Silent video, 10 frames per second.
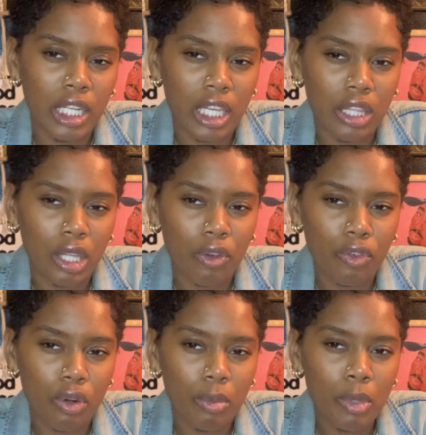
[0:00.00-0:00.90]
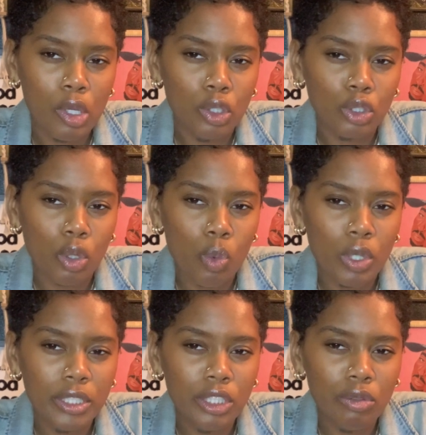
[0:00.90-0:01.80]
to get there from. So,
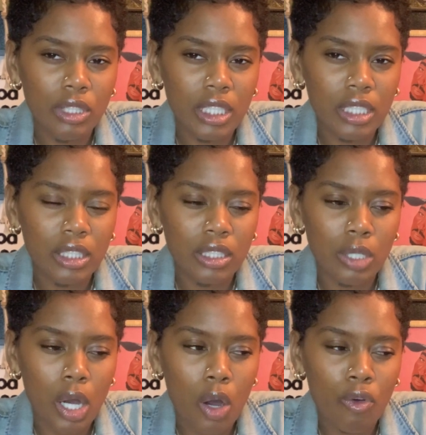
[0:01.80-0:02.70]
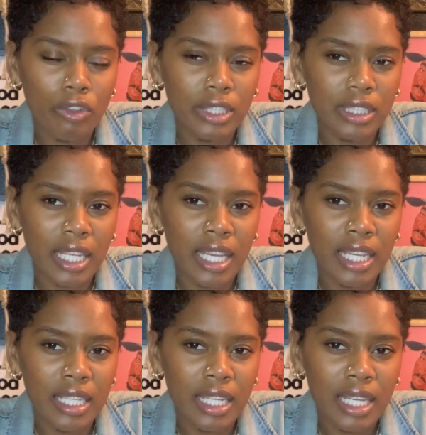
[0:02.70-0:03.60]
what do you need to
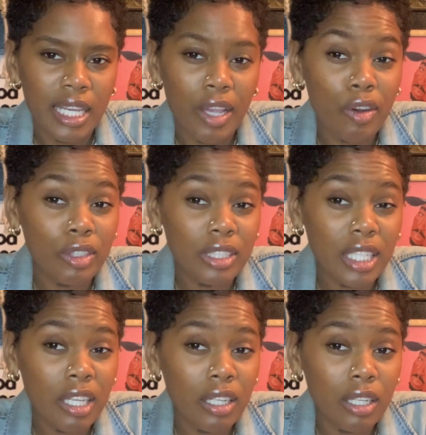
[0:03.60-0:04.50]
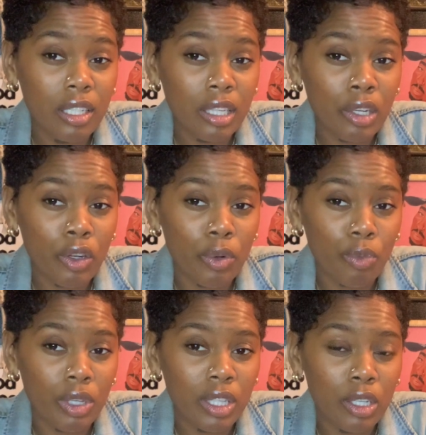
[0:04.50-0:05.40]
overstand Understand, unlearn, and
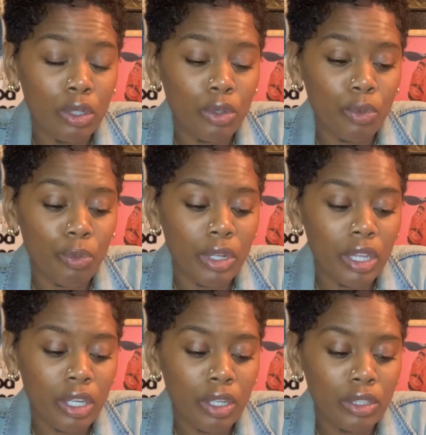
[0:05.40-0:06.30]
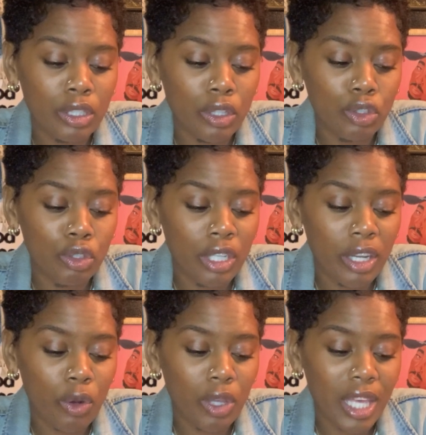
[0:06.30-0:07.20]
relearn, relearn so that you
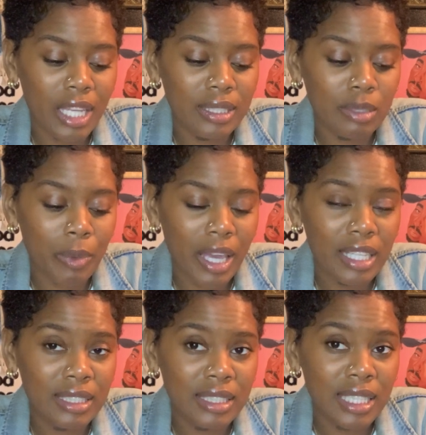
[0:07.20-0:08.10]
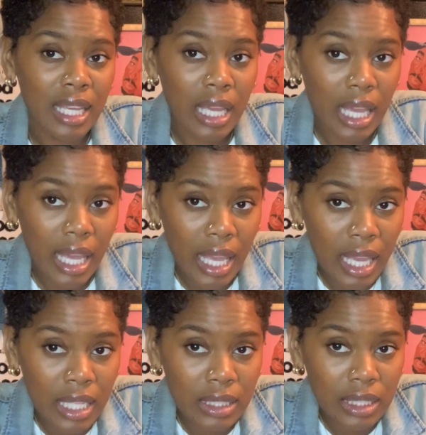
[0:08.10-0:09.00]
can create space
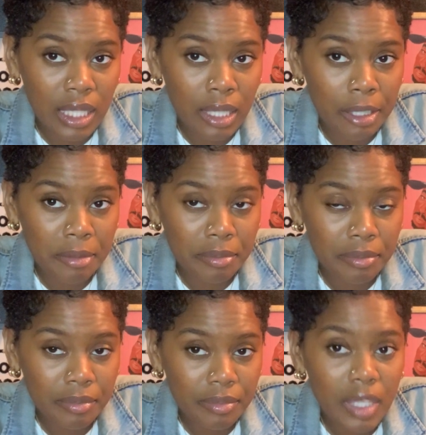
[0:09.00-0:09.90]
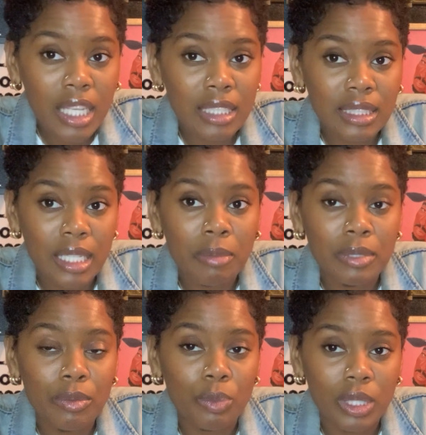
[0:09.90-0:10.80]
and um, accept
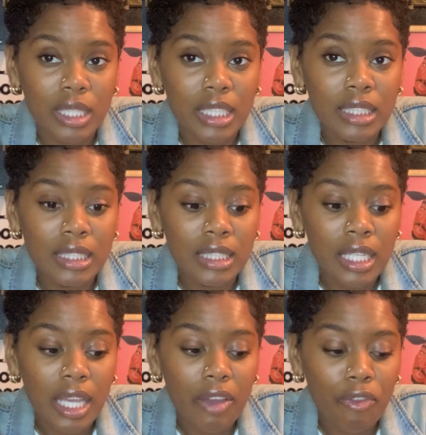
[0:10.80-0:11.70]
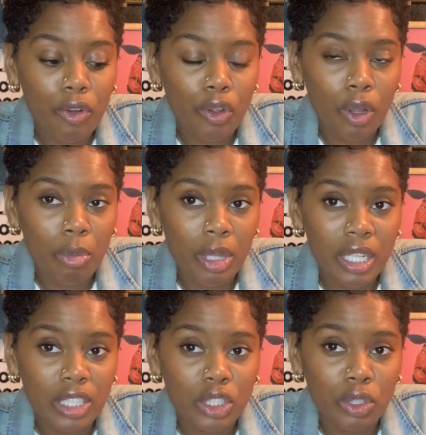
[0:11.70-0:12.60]
and release for your
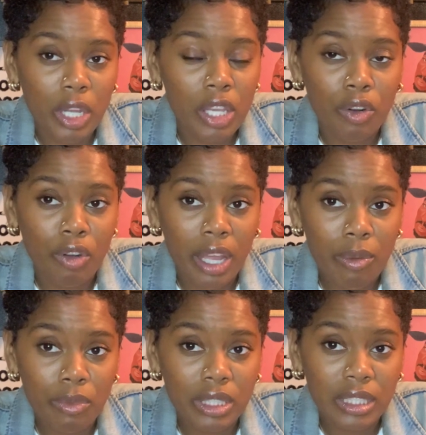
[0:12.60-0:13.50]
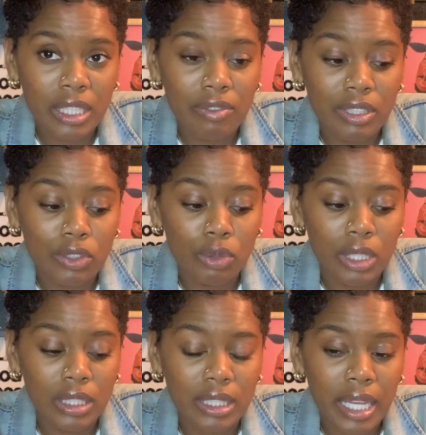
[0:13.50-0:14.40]
ability to integrate and receive this new
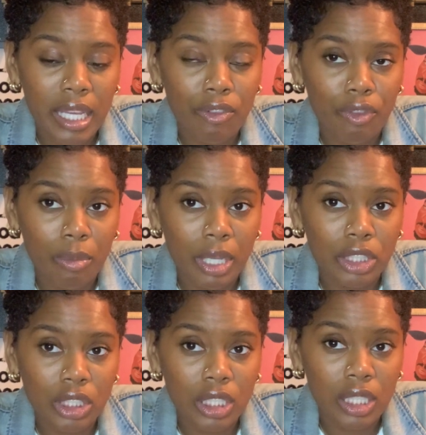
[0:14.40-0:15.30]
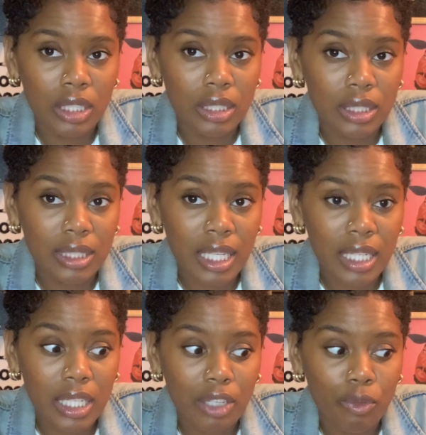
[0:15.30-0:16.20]
insight, information, and
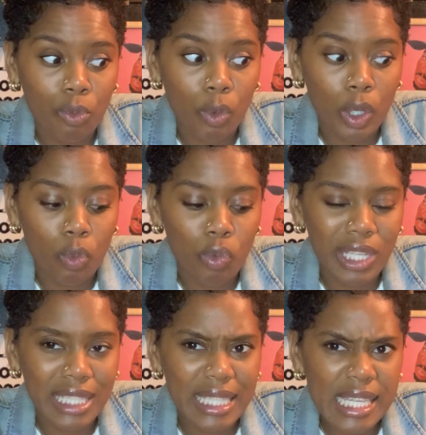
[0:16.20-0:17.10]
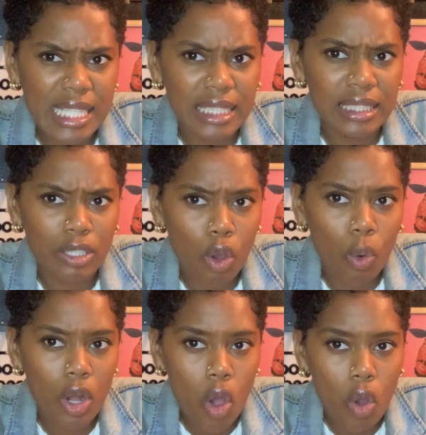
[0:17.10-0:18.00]
understanding of what really is
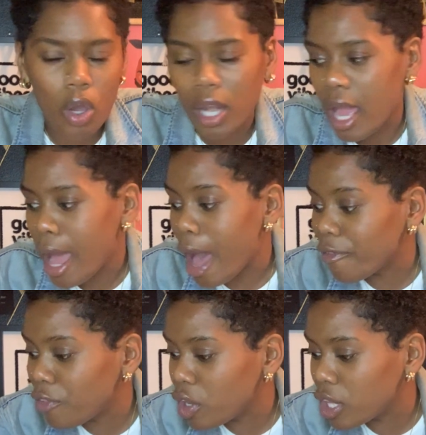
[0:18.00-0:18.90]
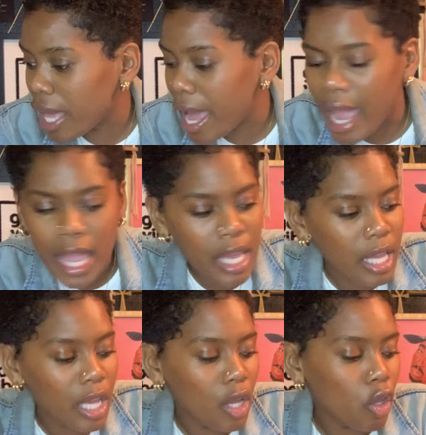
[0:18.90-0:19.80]
going on. I feel like
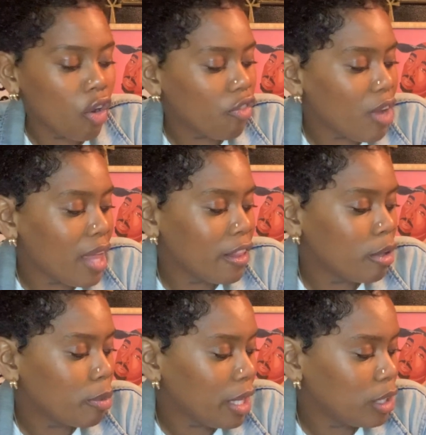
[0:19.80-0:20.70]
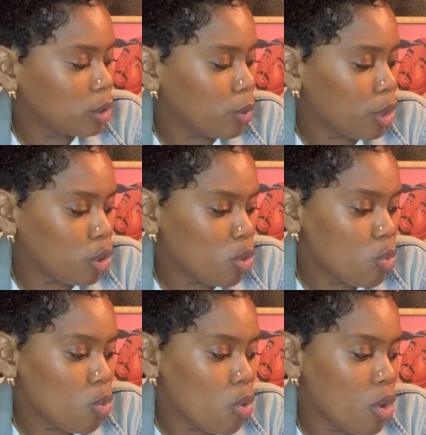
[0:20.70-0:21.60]
you're finally in a place where you
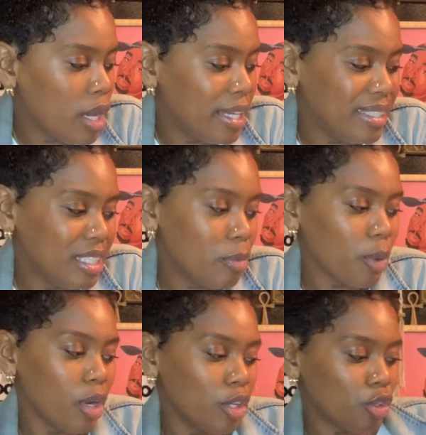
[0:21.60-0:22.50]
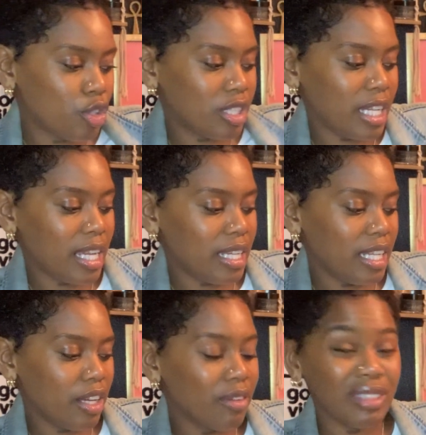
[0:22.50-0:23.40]
want a deeper
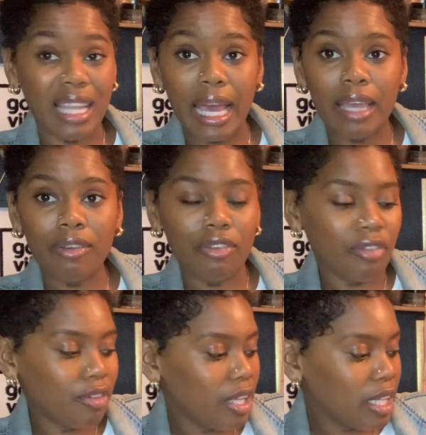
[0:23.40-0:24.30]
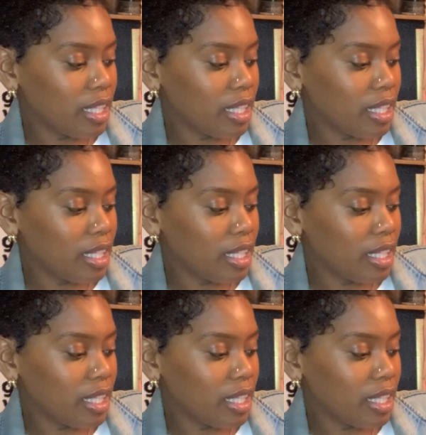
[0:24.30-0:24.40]
understanding of life.